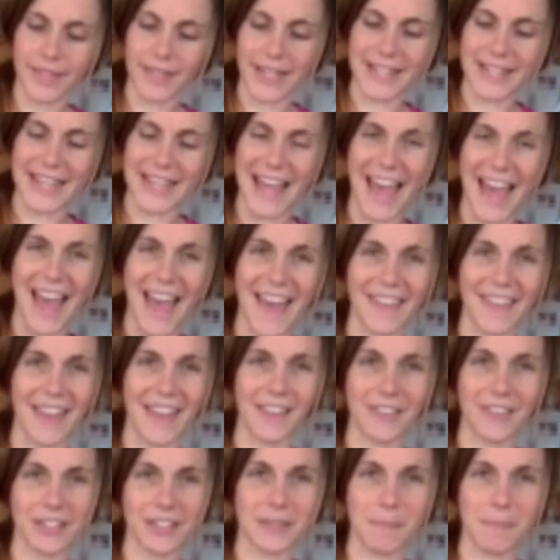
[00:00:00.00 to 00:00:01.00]
Yeah,
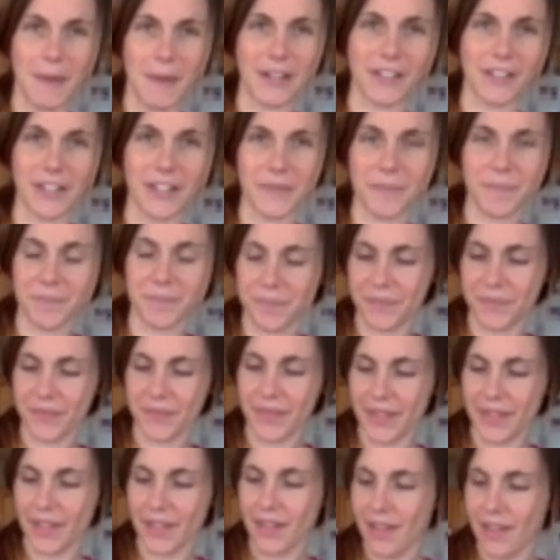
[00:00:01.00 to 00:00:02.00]
that looks better.
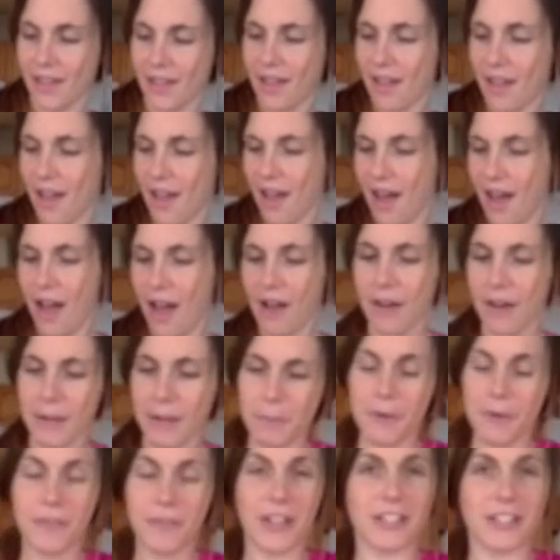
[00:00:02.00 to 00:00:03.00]
All right,
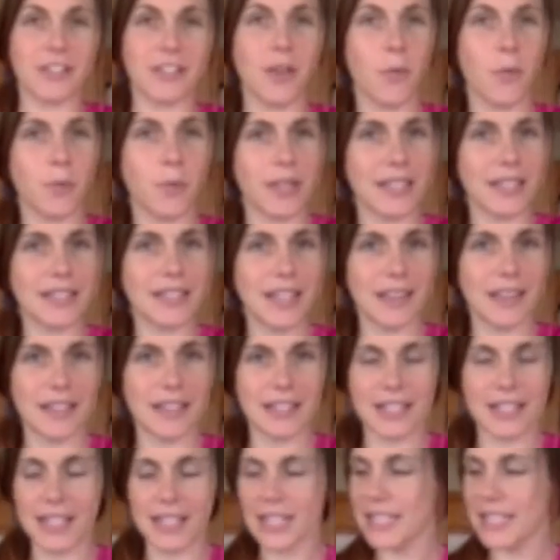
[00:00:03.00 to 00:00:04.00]
perfect. So we can set
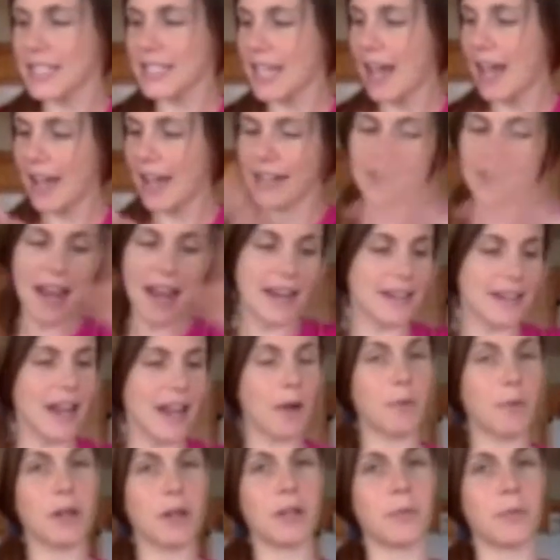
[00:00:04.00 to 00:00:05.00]
these to the side, and
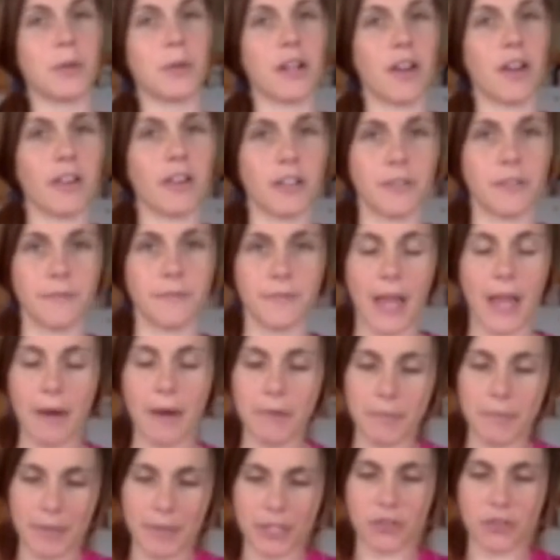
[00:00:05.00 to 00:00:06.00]
now we're going to work on our
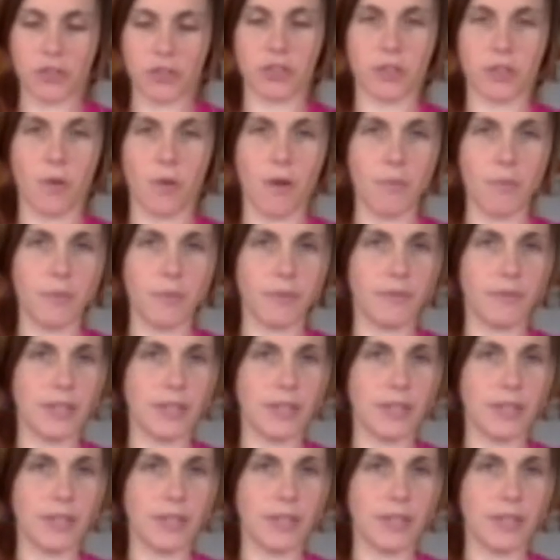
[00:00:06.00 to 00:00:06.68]
flour mixture. So I'll move